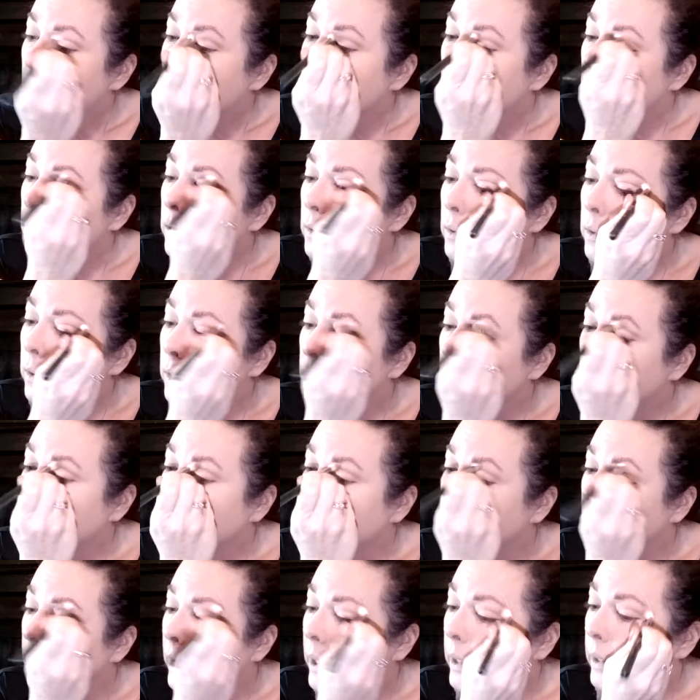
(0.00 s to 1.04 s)
You can
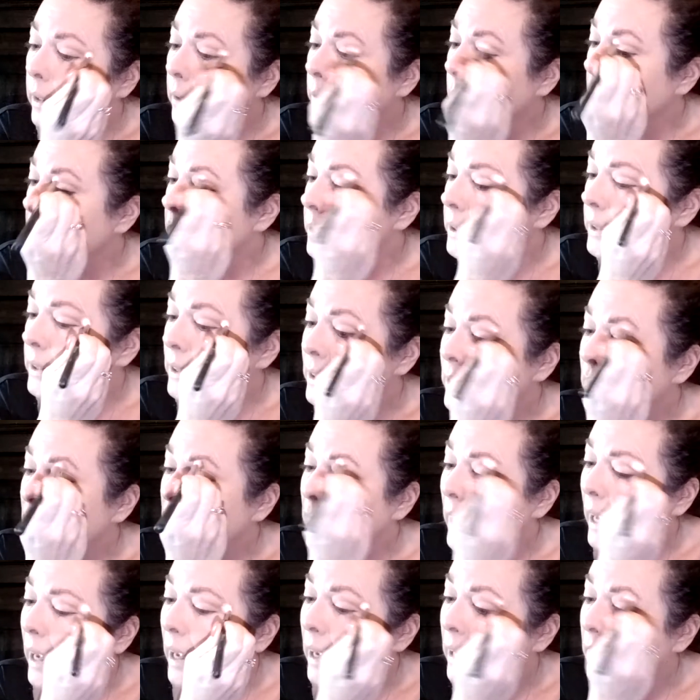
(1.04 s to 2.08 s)
correct
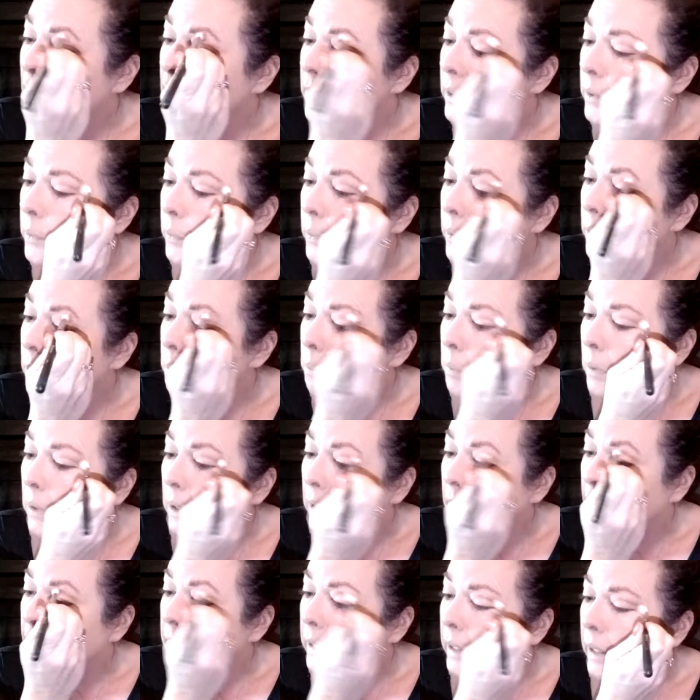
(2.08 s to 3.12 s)
mistakes with
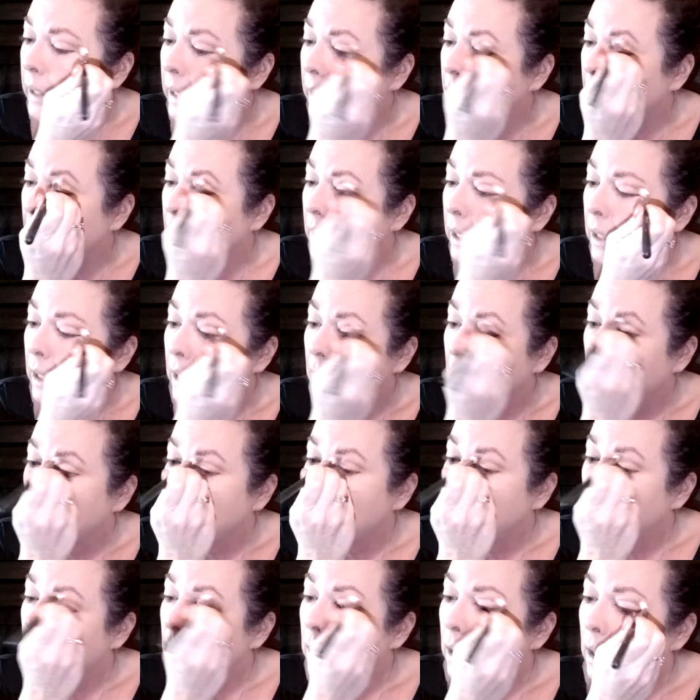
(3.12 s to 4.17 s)
blending.
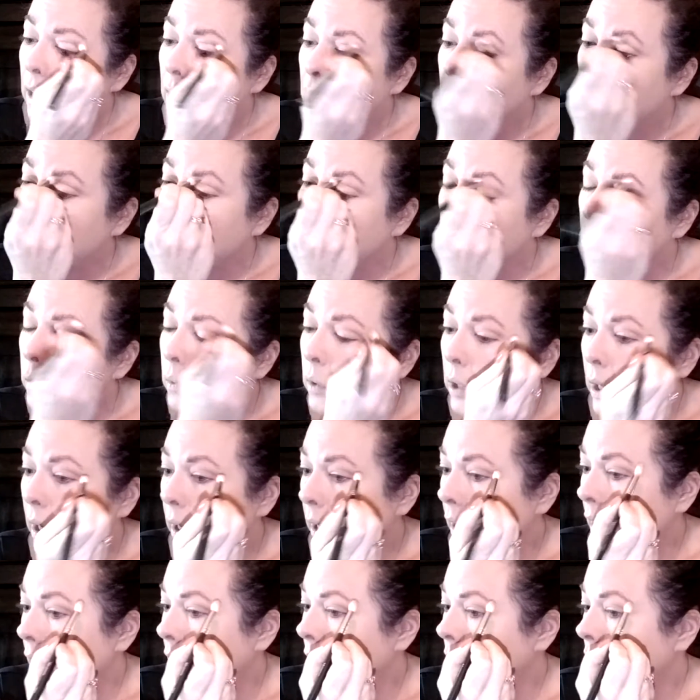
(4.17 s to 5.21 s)
You
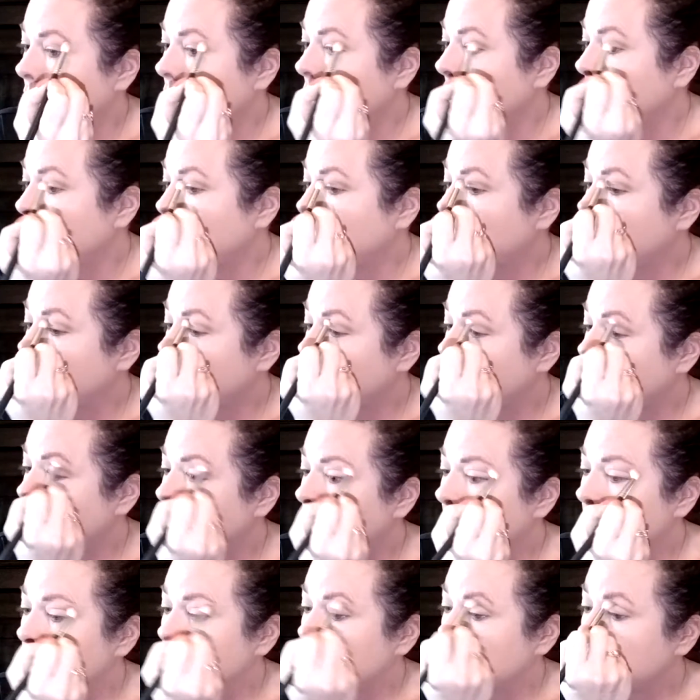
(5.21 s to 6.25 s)
can,
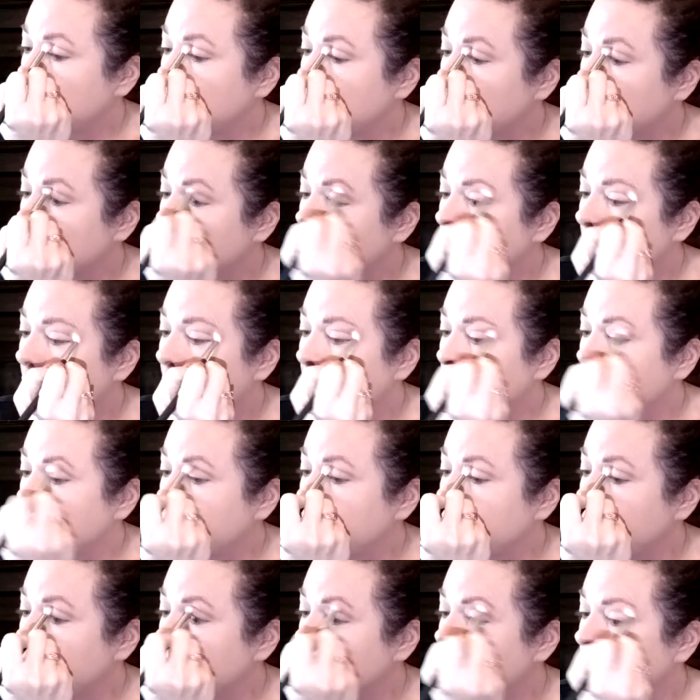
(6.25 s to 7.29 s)

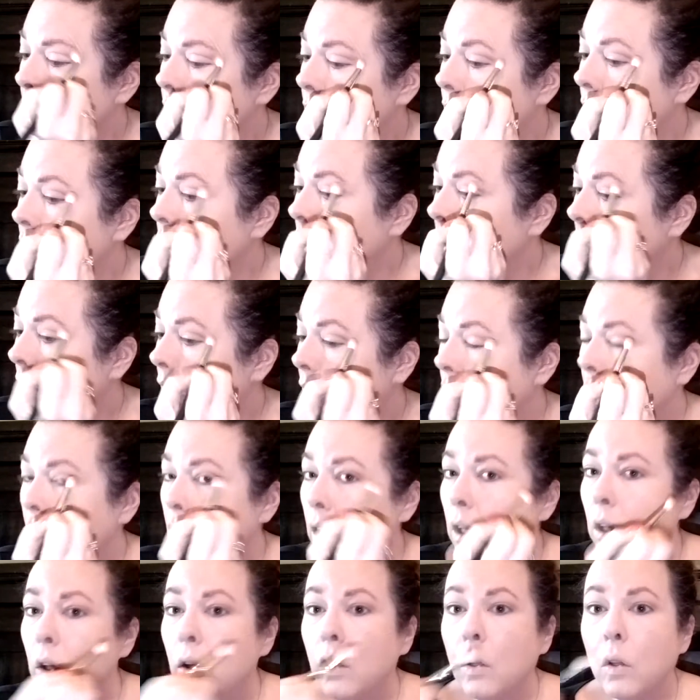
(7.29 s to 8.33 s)
everything
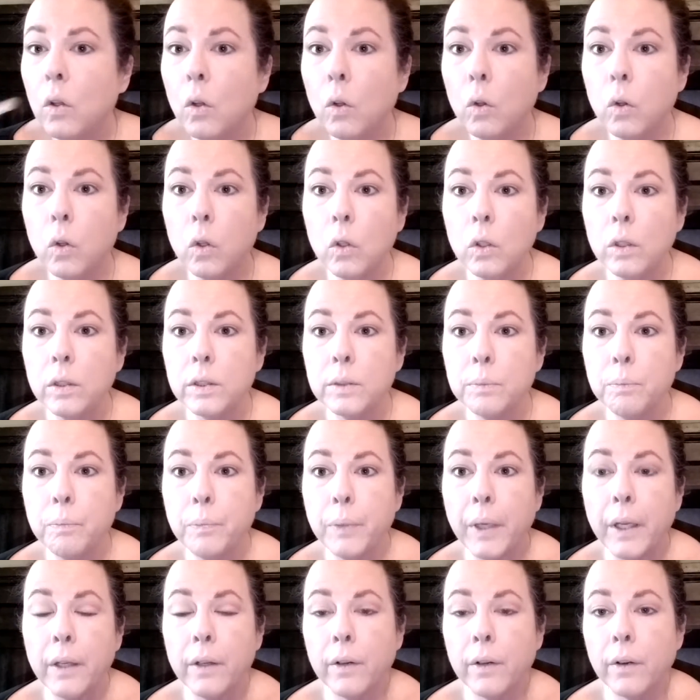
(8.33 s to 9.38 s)
looks
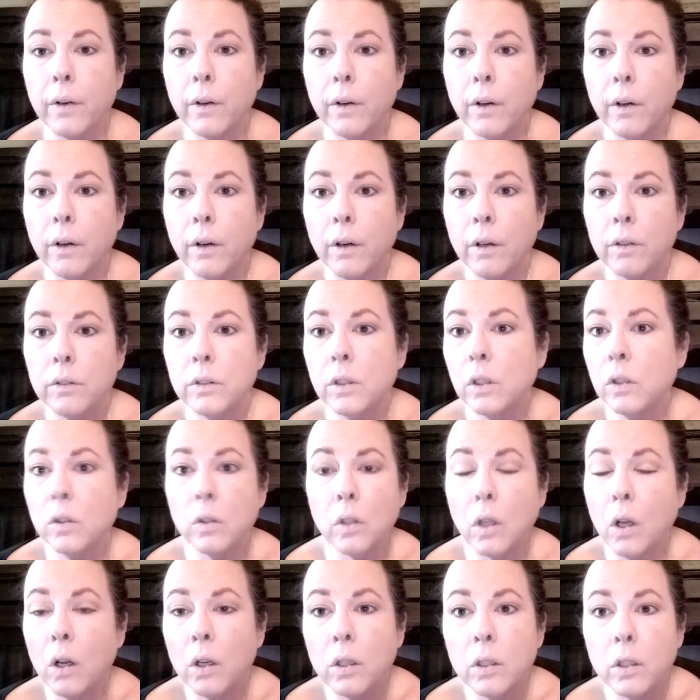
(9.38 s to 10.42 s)
better the
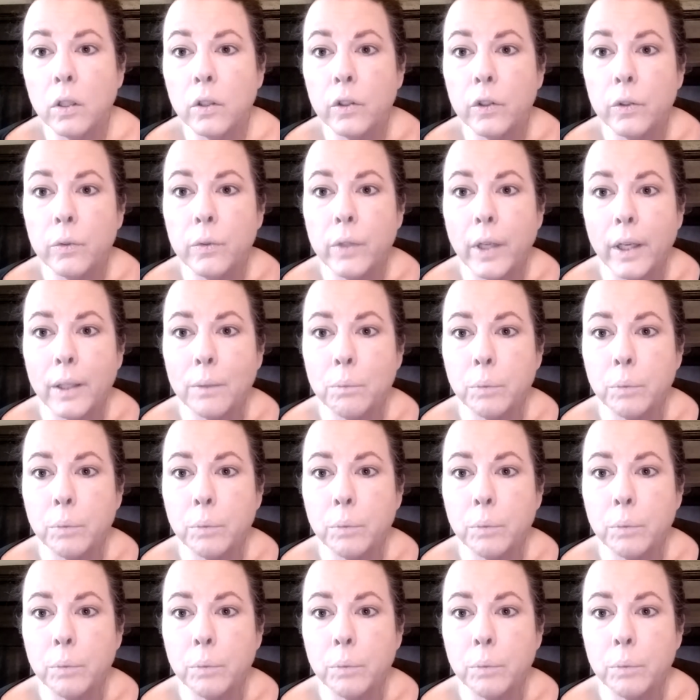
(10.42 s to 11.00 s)
longer you take